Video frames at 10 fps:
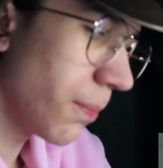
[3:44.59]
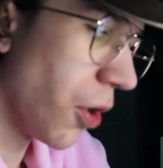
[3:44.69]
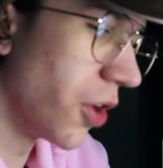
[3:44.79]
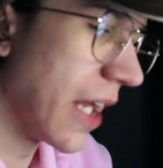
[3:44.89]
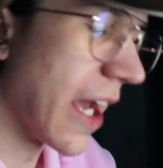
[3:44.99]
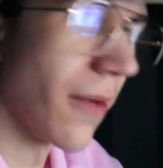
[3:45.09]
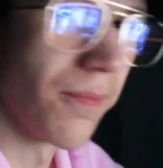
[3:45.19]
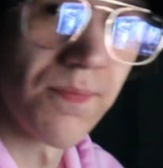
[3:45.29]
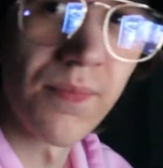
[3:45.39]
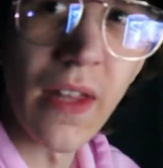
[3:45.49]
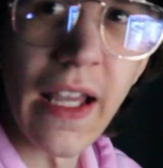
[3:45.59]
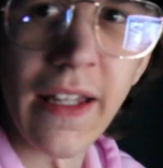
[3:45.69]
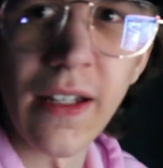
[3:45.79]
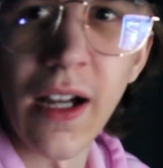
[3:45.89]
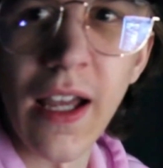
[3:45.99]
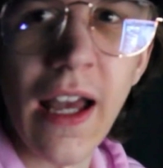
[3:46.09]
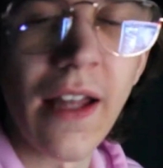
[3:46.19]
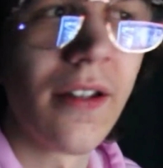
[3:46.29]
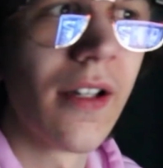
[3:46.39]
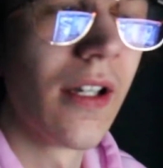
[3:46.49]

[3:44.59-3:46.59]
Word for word: per day, and I had